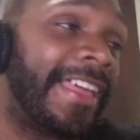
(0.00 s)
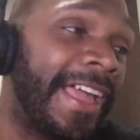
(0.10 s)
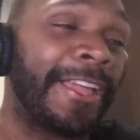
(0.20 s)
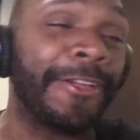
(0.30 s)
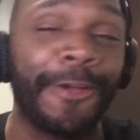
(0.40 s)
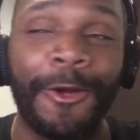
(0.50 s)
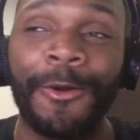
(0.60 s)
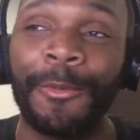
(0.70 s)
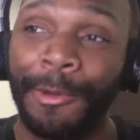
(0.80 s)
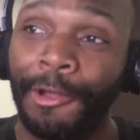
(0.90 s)
could go
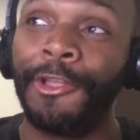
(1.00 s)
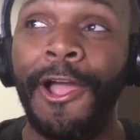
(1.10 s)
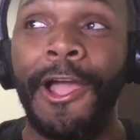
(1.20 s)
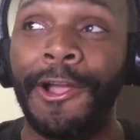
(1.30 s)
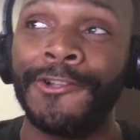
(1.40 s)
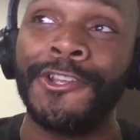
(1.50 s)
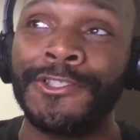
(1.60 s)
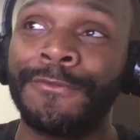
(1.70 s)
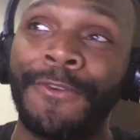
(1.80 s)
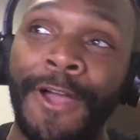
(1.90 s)
be like, yeah, I could
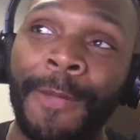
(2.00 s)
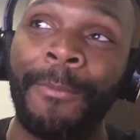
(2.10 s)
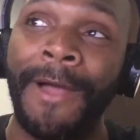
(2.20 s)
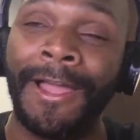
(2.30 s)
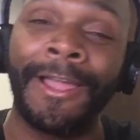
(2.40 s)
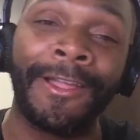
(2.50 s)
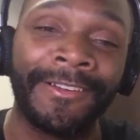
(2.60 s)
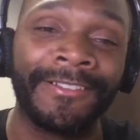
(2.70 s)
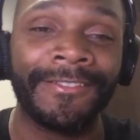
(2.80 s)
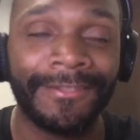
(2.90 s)
justify buying
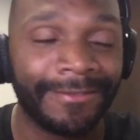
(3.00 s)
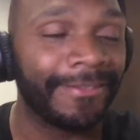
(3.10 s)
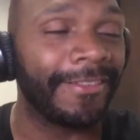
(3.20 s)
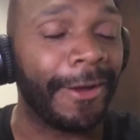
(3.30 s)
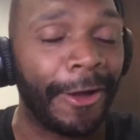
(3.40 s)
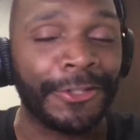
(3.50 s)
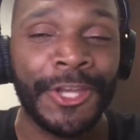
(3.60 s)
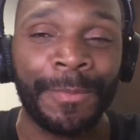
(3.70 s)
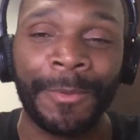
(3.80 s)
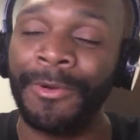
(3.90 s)
a
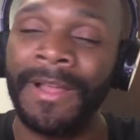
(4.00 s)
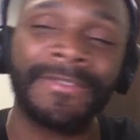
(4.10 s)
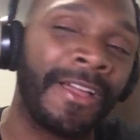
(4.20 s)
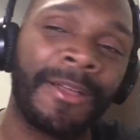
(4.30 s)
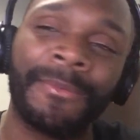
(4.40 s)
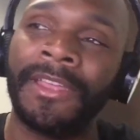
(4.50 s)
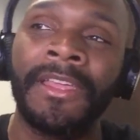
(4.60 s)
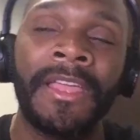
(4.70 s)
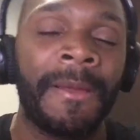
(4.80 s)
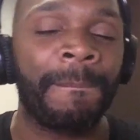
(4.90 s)
cheaper no, man.
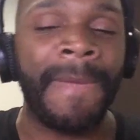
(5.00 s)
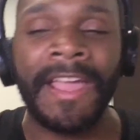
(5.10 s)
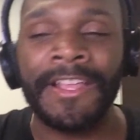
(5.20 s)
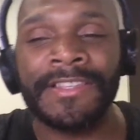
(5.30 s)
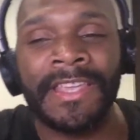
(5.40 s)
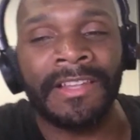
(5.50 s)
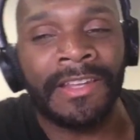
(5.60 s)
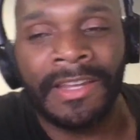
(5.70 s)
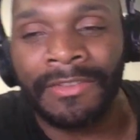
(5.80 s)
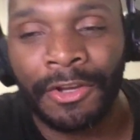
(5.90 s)
Mac is killing
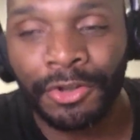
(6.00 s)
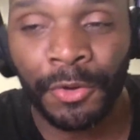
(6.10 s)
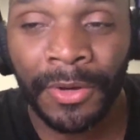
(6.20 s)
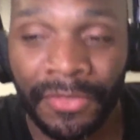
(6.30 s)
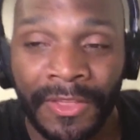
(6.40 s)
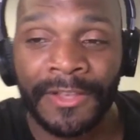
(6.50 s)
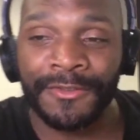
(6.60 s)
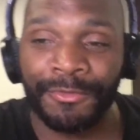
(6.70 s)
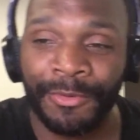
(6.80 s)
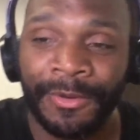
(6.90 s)
it. They're doing things
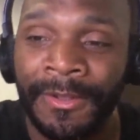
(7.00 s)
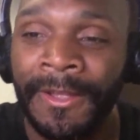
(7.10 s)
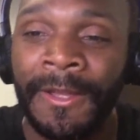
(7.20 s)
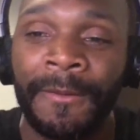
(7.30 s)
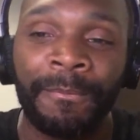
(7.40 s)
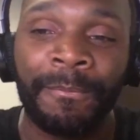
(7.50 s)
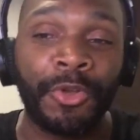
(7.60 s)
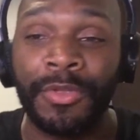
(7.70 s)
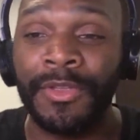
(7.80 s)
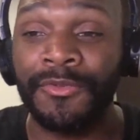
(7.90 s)

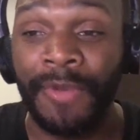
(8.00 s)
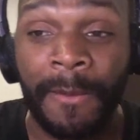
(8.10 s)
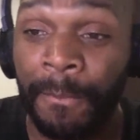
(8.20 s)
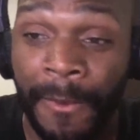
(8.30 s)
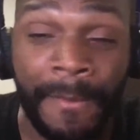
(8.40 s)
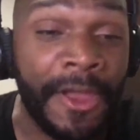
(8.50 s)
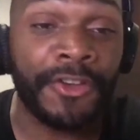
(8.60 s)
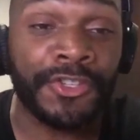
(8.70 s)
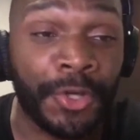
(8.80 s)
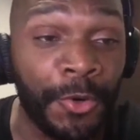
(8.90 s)
right. Premiere
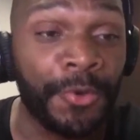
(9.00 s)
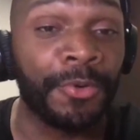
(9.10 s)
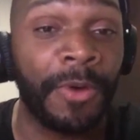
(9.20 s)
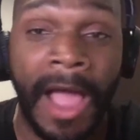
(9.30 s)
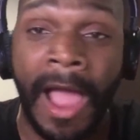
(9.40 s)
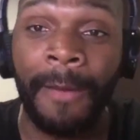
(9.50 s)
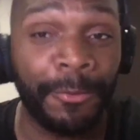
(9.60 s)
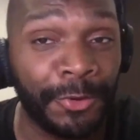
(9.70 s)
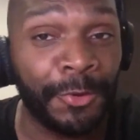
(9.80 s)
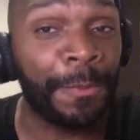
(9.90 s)
is cool. I would
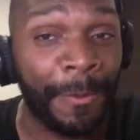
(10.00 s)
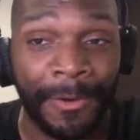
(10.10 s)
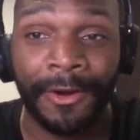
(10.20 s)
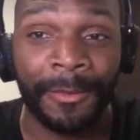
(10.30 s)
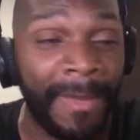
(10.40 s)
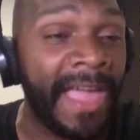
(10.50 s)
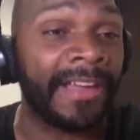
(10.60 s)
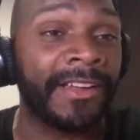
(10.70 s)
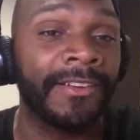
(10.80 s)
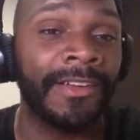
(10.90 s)
do Premiere in Mac.
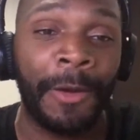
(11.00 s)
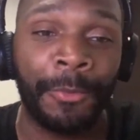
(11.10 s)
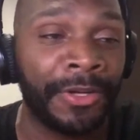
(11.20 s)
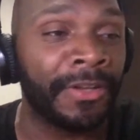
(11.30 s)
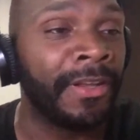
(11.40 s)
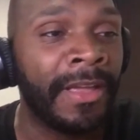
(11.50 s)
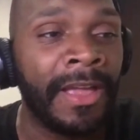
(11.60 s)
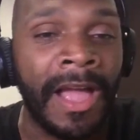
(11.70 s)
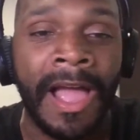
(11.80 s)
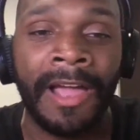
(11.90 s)
I wouldn't.
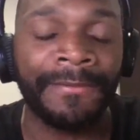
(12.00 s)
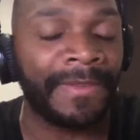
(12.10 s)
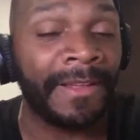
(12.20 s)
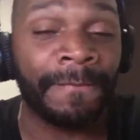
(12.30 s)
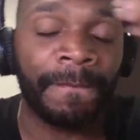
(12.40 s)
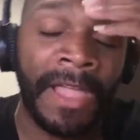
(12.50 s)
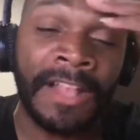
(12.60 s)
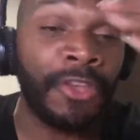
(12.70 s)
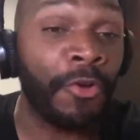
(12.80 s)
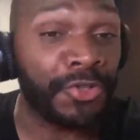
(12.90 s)
I
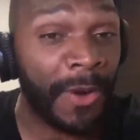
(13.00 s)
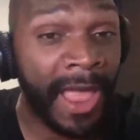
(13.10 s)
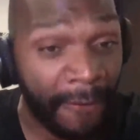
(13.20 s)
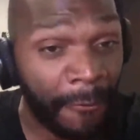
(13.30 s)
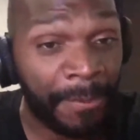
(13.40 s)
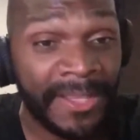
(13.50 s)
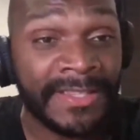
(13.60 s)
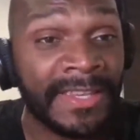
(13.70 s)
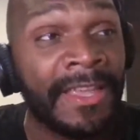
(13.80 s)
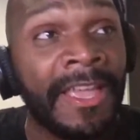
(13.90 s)
told you I have a
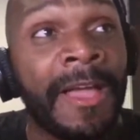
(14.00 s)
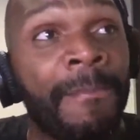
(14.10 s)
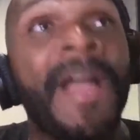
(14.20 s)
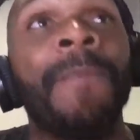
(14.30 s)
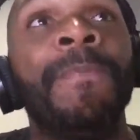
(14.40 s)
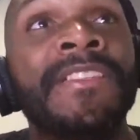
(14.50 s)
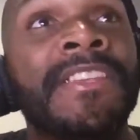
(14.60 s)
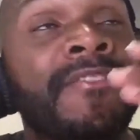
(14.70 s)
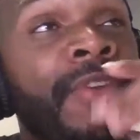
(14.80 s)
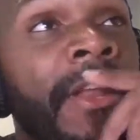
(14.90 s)
PC. My PC
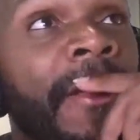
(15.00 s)
is running a